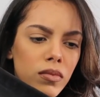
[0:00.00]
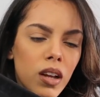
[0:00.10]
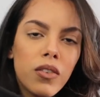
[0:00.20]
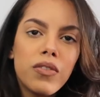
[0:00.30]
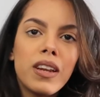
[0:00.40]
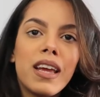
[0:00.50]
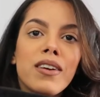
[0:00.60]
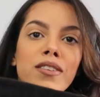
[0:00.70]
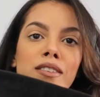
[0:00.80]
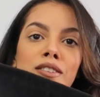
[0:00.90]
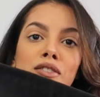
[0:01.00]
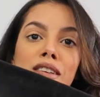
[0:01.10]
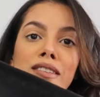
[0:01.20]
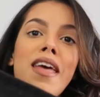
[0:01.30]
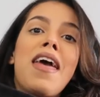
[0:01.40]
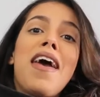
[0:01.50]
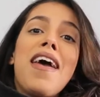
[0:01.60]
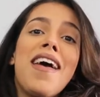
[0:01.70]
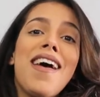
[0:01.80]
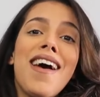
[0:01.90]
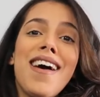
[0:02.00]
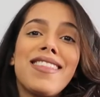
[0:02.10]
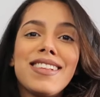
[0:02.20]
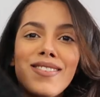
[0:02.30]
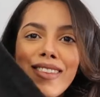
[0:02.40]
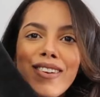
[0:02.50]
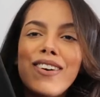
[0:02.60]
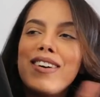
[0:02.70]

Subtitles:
Oh, fit ankle distress. That's what they're